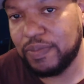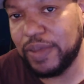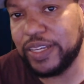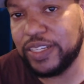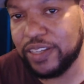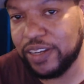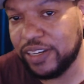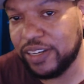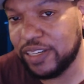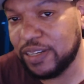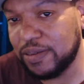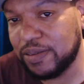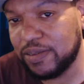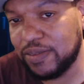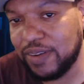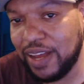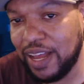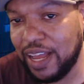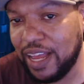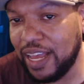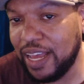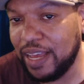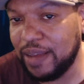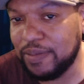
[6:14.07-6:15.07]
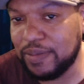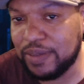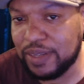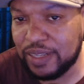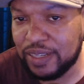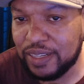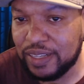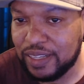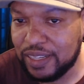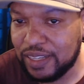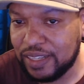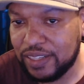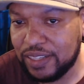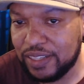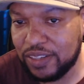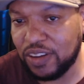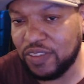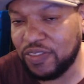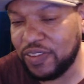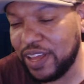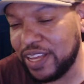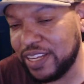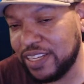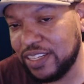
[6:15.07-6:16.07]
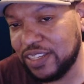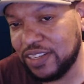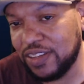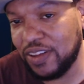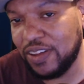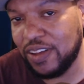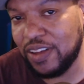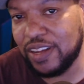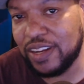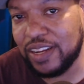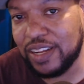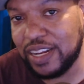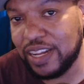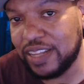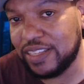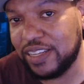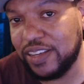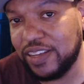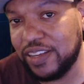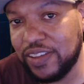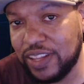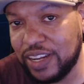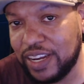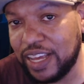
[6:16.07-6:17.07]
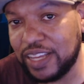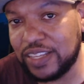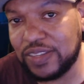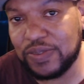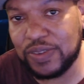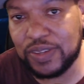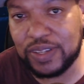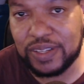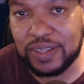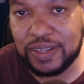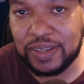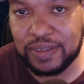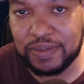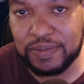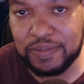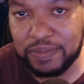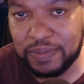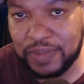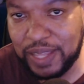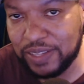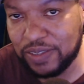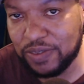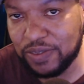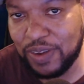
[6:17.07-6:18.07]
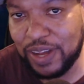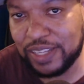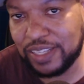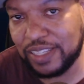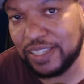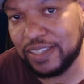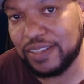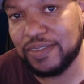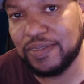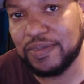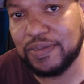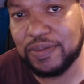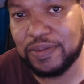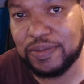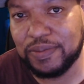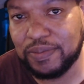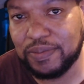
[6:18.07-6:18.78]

make sure you're subscribed, notifications on, and I'll see you in the next one. Thanks for watching.